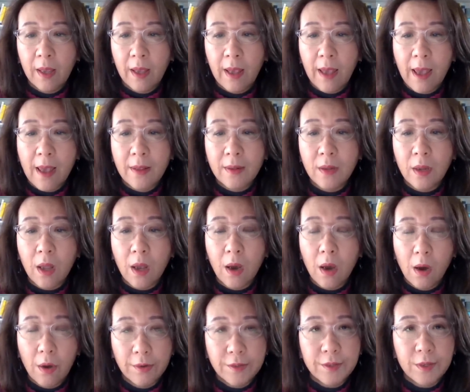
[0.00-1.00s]
And
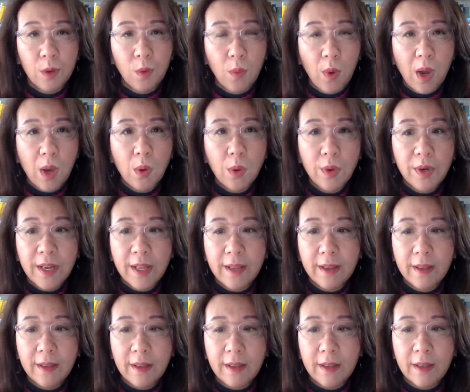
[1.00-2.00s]
also, Wang
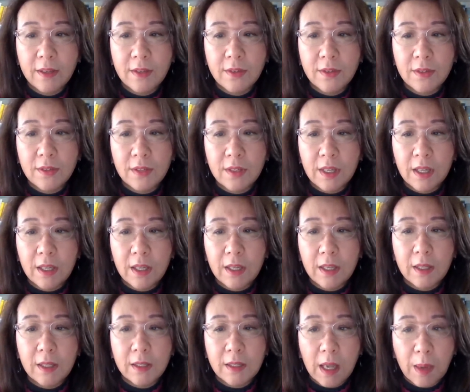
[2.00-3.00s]
Huning is
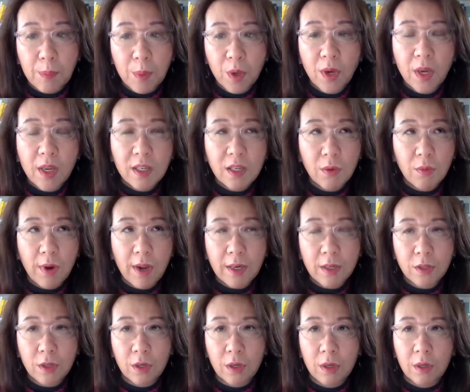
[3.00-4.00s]
the deputy
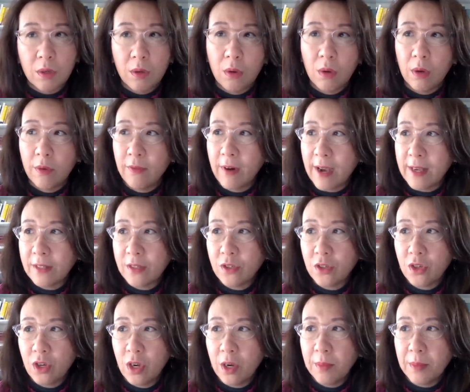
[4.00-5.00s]
director or vice
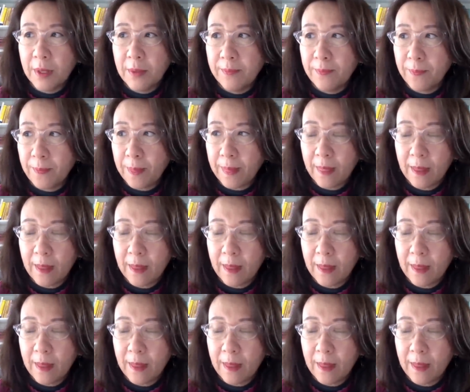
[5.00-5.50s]
chairman,